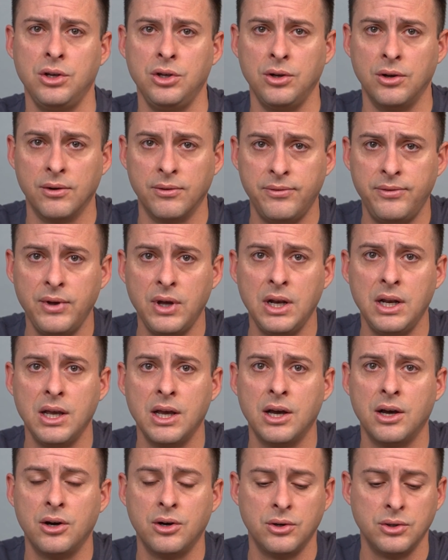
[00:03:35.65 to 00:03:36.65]
your
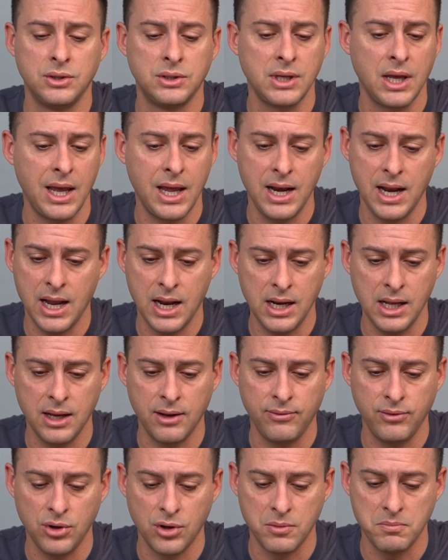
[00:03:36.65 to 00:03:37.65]
videos, and any
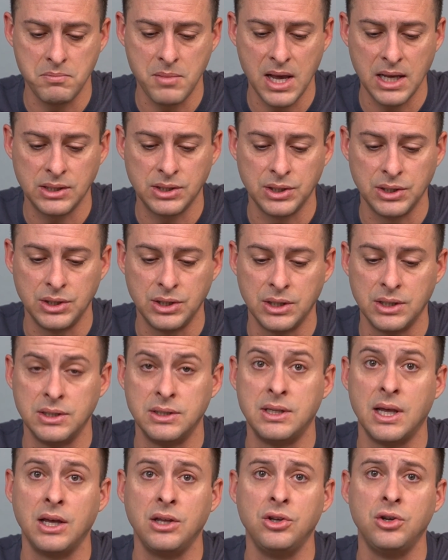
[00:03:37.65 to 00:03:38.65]
of your
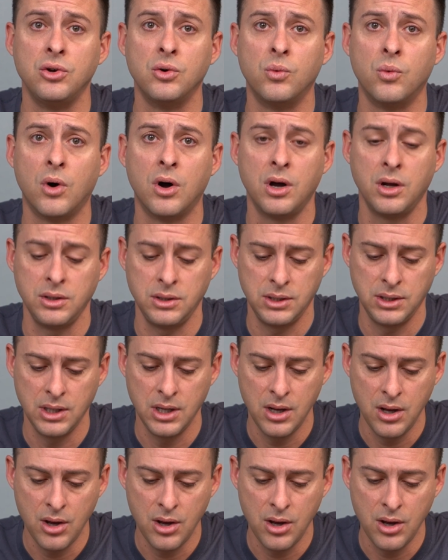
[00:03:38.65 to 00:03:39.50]
messages that you want.